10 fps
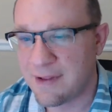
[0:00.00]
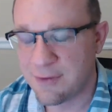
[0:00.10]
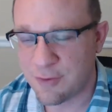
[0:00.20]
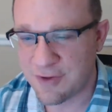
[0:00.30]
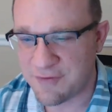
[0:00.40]

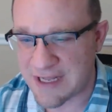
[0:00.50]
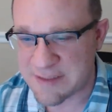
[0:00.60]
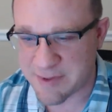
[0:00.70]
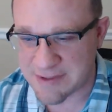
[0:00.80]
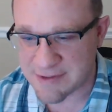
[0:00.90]
Cool
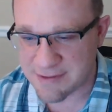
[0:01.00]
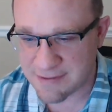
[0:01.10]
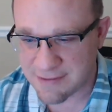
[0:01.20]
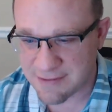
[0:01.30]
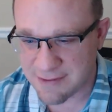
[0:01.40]
advancements.
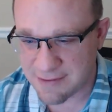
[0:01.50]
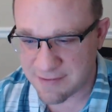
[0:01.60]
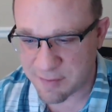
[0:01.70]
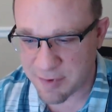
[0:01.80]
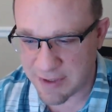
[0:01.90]
These
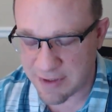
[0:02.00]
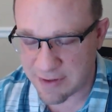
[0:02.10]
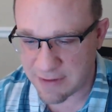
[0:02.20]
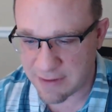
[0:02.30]
are pretty good.